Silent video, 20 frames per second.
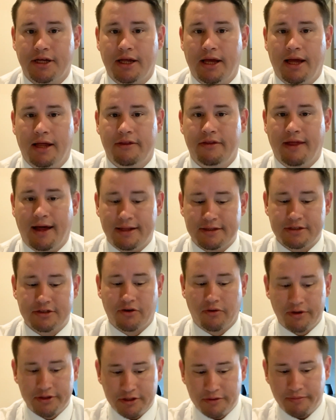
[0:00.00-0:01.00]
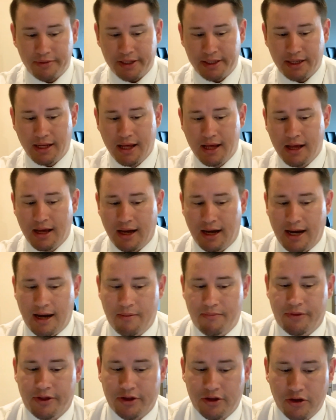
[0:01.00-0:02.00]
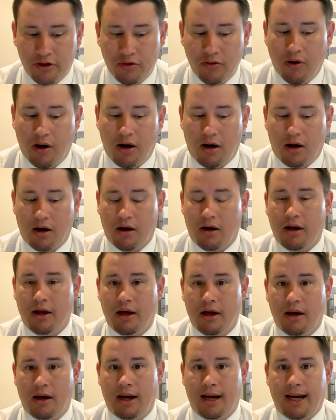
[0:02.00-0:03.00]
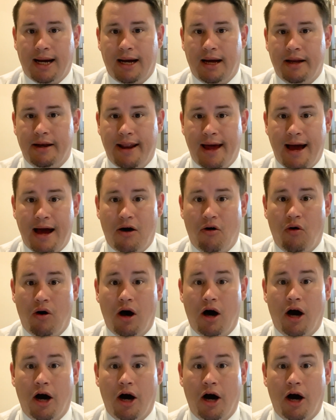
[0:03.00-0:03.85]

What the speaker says: And that's going to mean that you are now